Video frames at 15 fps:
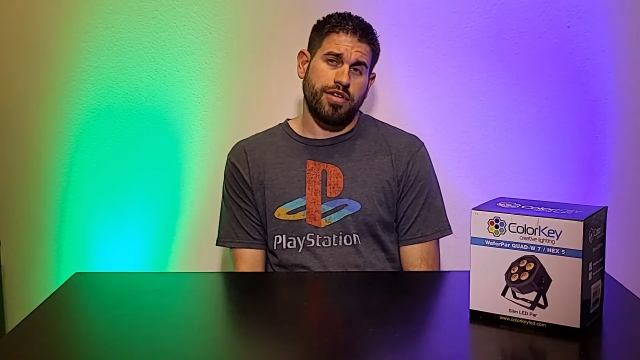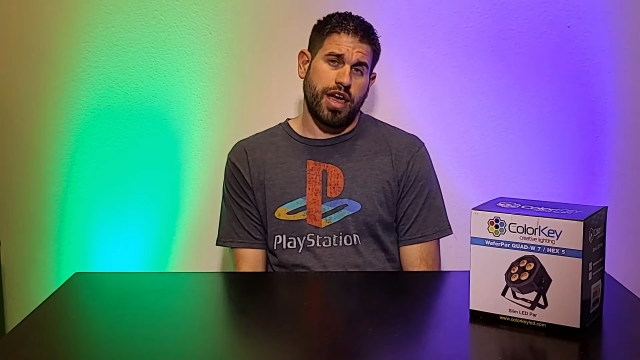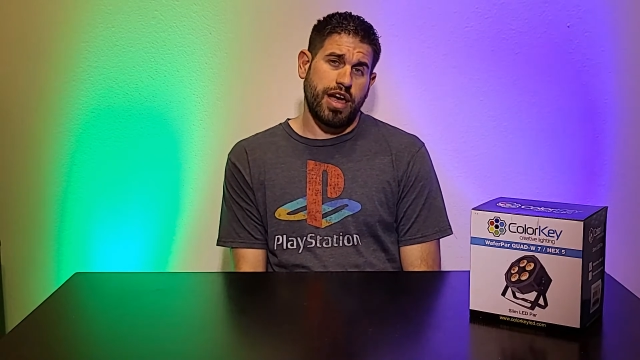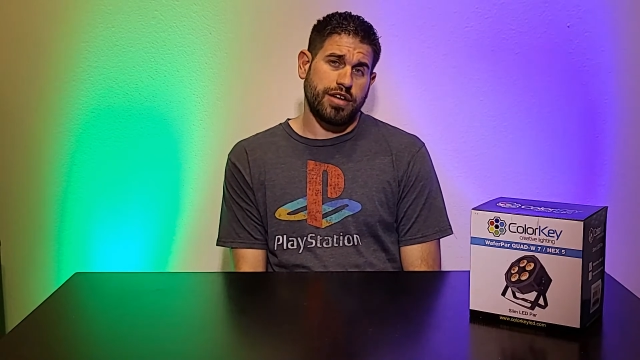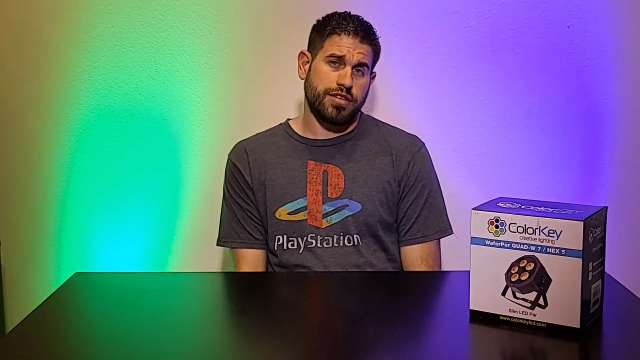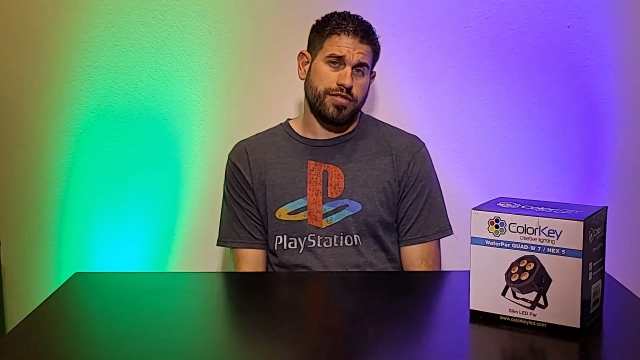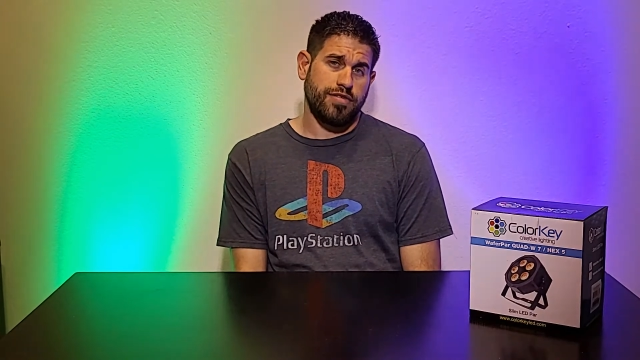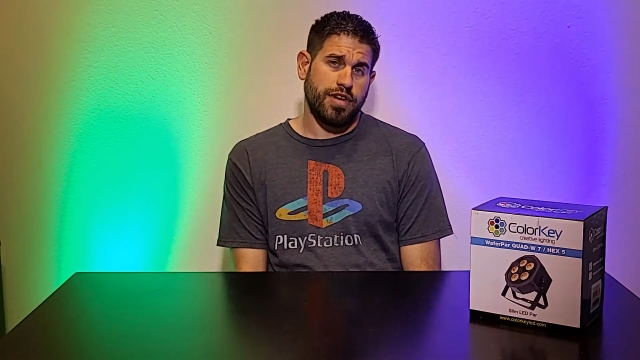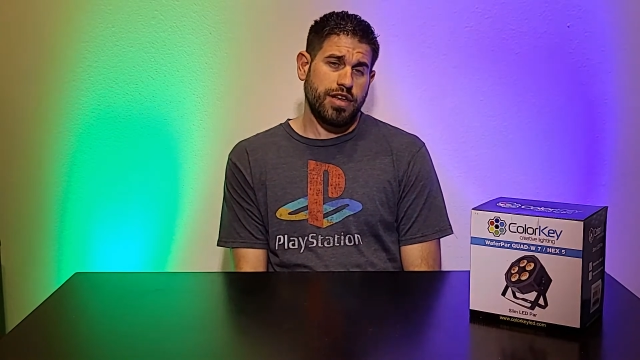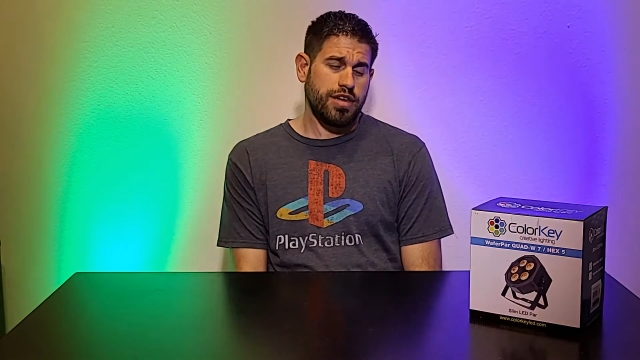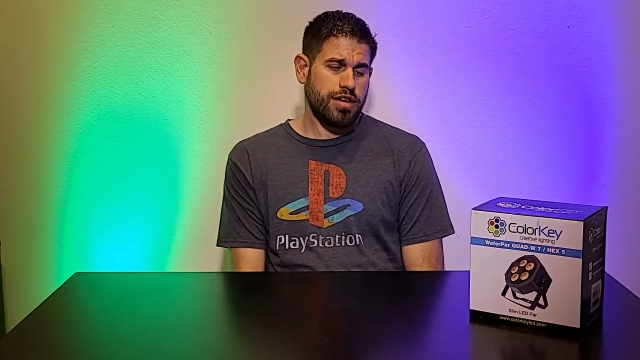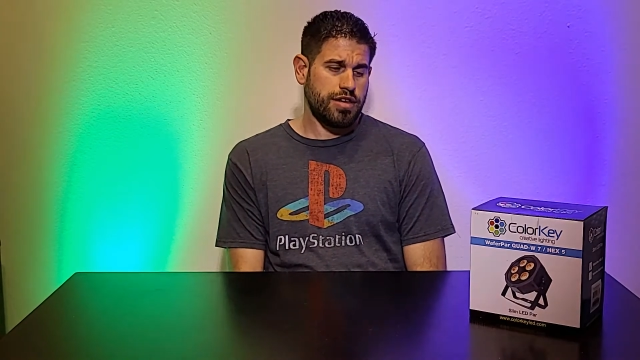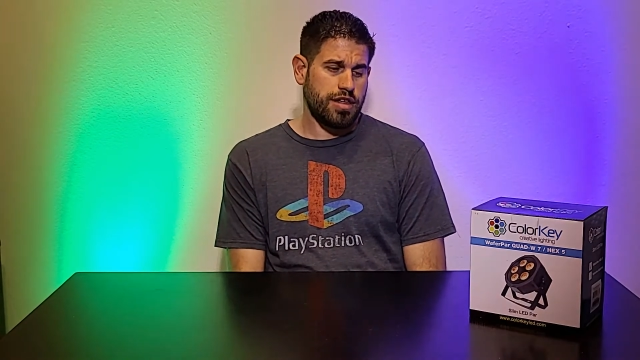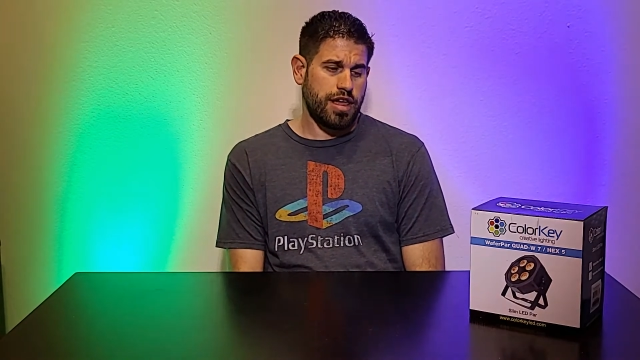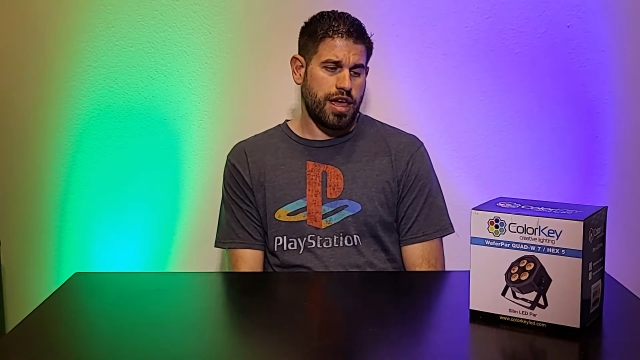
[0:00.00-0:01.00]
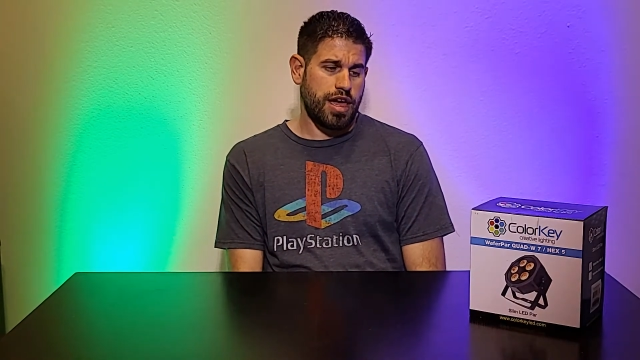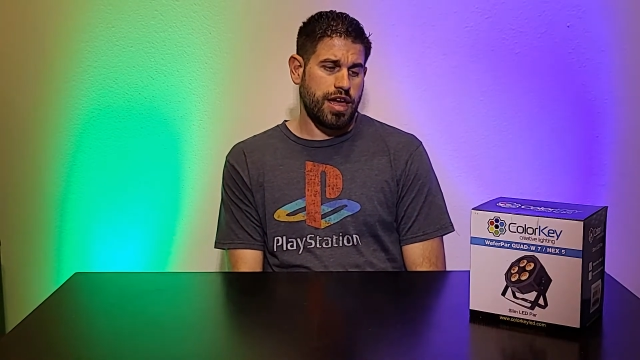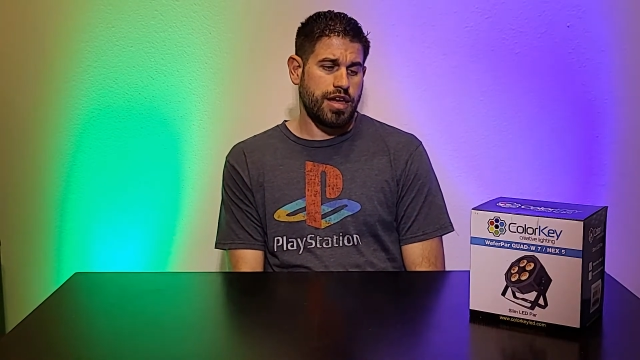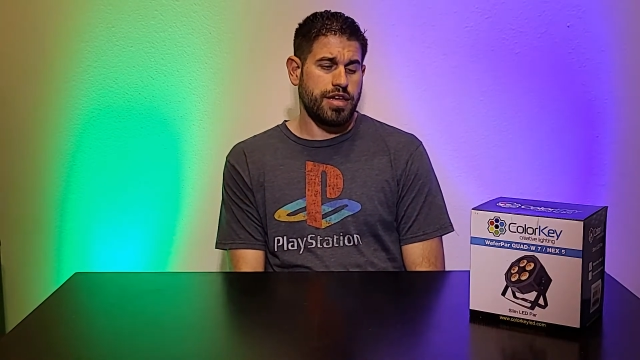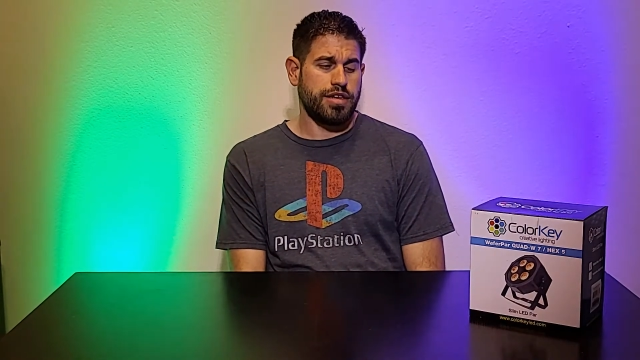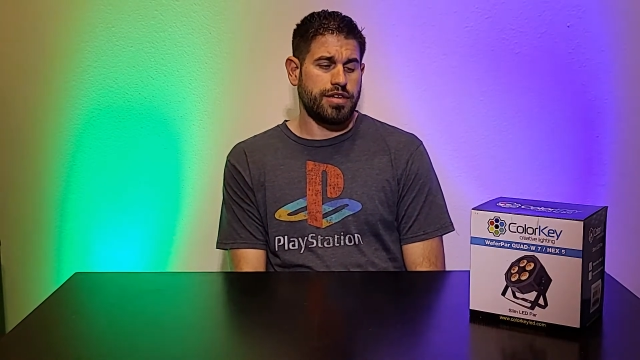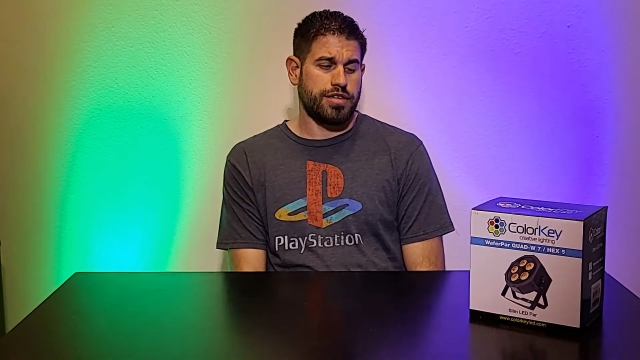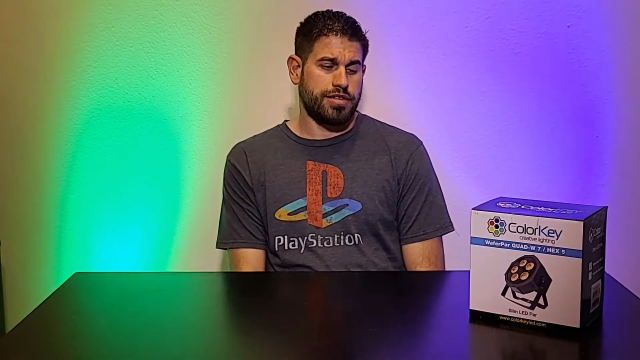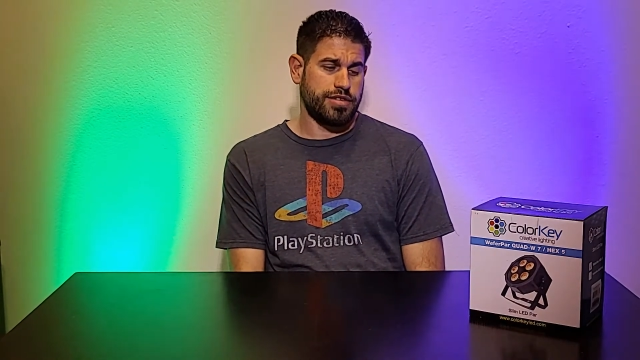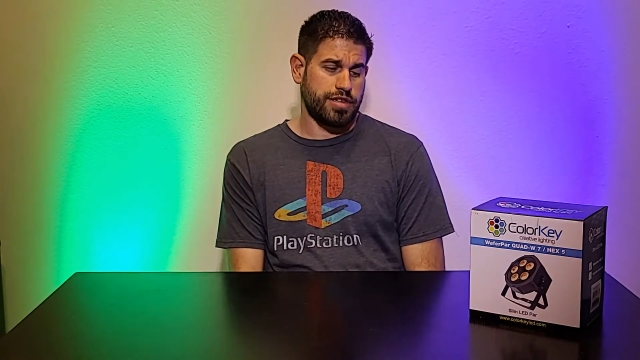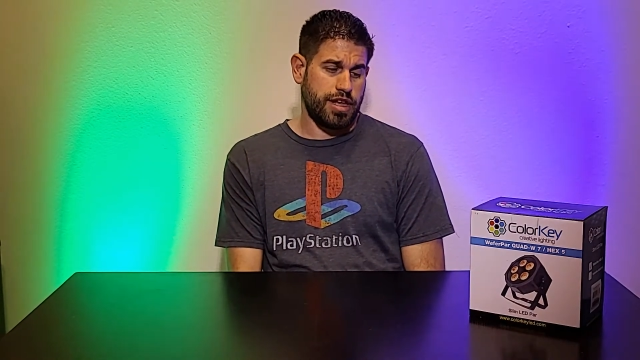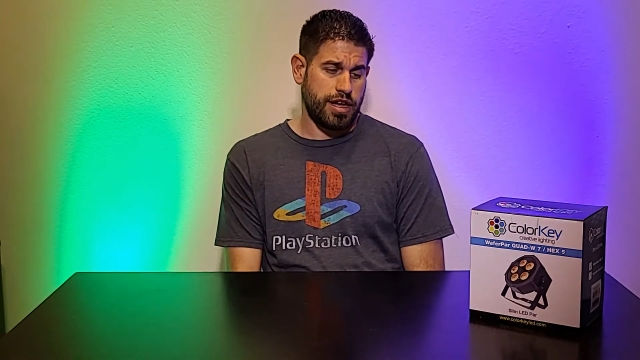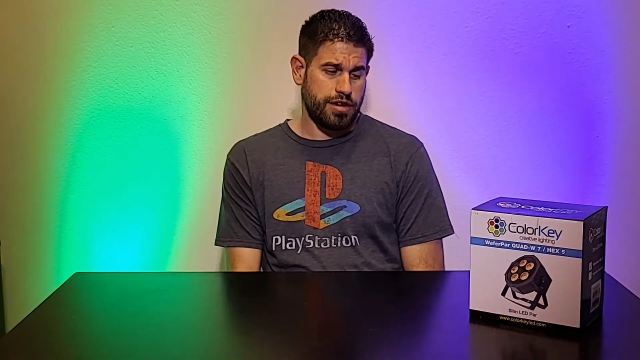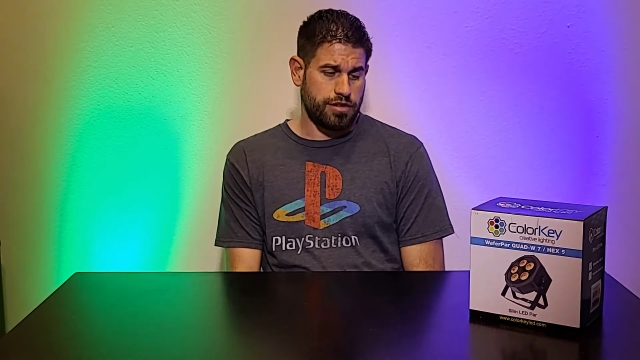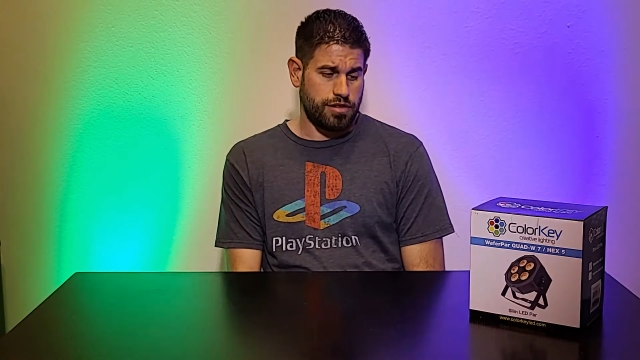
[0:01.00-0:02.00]
activated, and
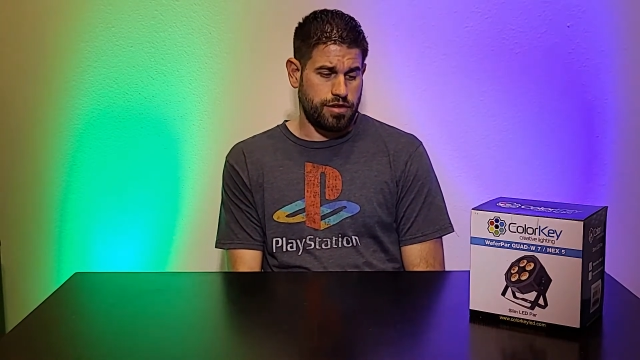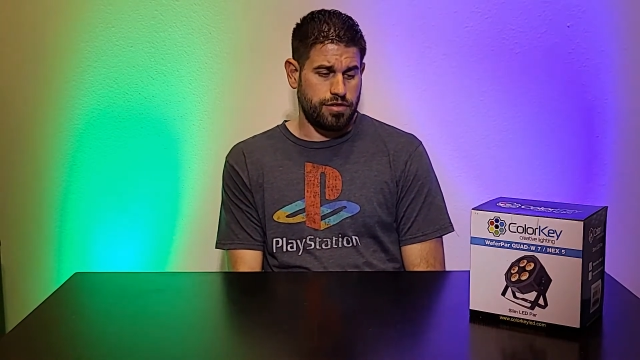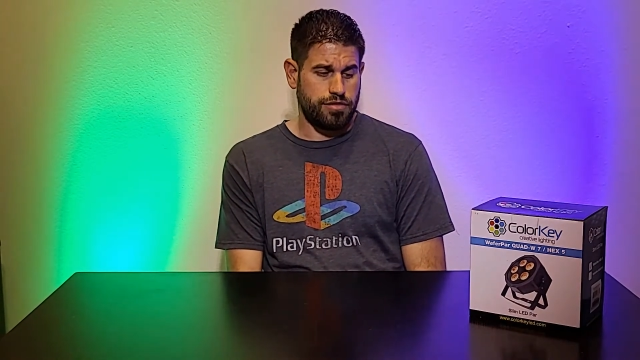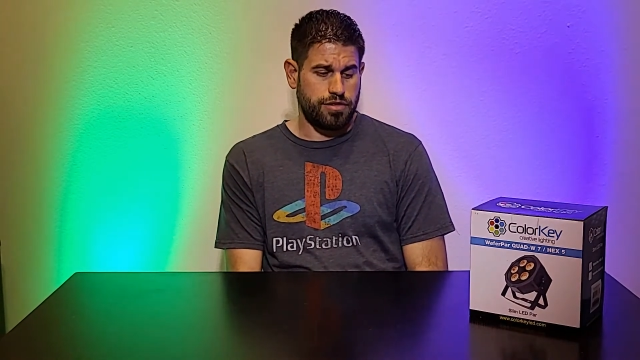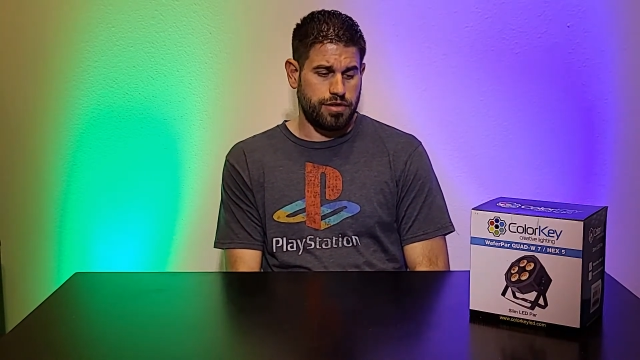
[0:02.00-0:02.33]
standalone.